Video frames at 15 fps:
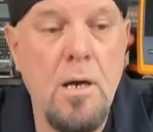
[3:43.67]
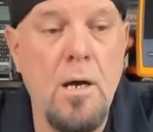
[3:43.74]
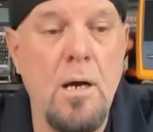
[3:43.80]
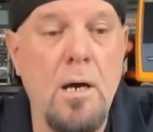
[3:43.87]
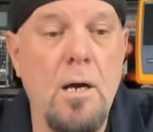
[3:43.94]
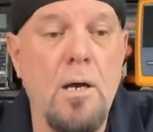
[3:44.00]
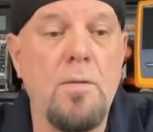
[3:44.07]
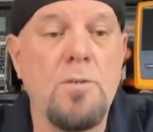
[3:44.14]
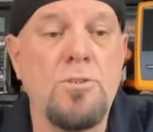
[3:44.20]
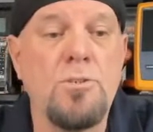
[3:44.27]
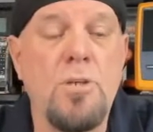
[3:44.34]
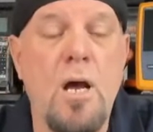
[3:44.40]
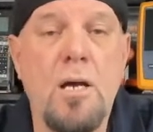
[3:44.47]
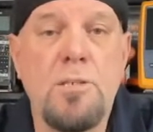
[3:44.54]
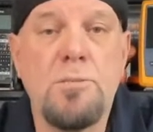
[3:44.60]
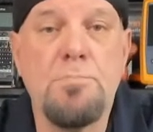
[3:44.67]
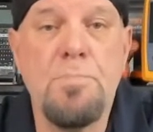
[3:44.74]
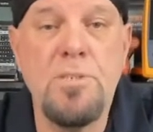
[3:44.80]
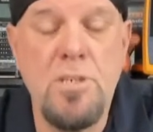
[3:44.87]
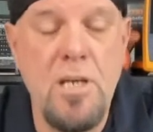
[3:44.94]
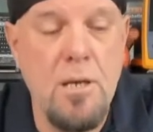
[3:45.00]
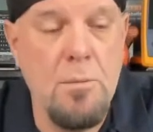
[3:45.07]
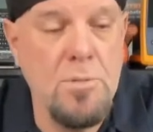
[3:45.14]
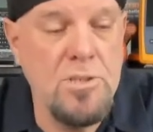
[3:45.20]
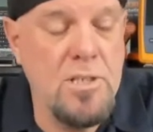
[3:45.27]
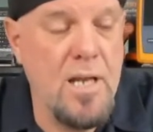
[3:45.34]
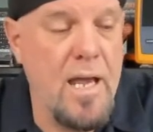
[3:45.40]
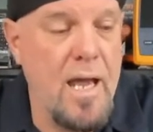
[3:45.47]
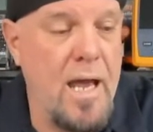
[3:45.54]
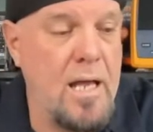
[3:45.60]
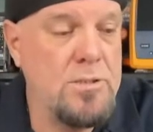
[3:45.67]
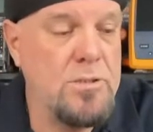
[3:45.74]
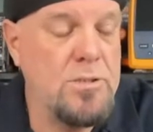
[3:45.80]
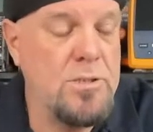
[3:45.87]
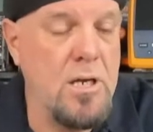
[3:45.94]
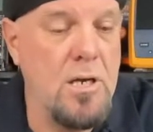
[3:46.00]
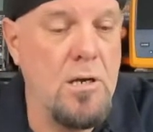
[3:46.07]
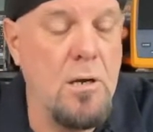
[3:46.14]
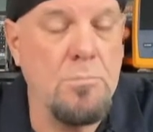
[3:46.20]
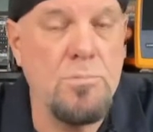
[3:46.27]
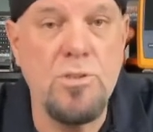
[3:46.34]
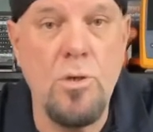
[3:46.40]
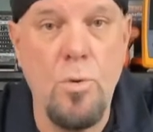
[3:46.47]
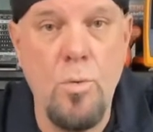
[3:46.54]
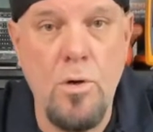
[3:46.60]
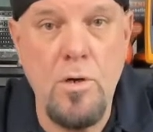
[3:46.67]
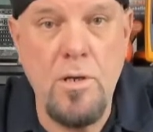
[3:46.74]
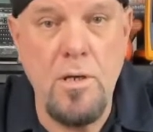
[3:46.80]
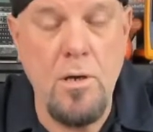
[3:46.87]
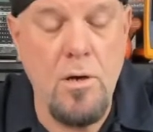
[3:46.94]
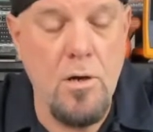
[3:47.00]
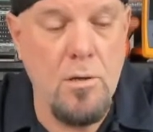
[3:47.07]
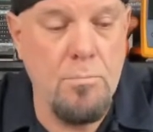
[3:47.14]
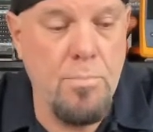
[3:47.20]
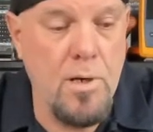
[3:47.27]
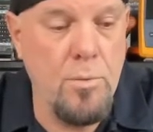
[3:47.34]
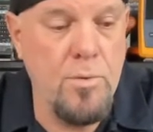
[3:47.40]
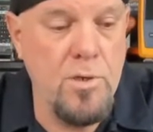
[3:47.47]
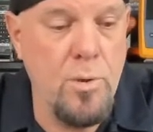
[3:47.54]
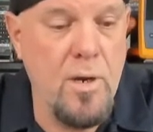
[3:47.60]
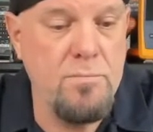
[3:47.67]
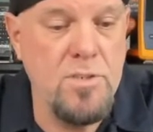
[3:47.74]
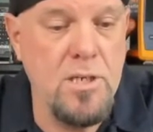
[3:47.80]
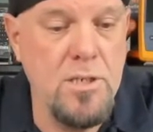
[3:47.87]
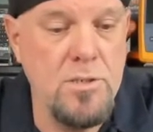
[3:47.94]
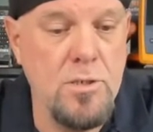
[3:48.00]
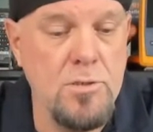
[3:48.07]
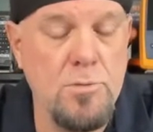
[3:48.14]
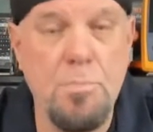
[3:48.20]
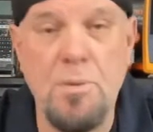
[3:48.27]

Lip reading: The socks, pajamas, and hats I'm still working on, but we do have T-shirts.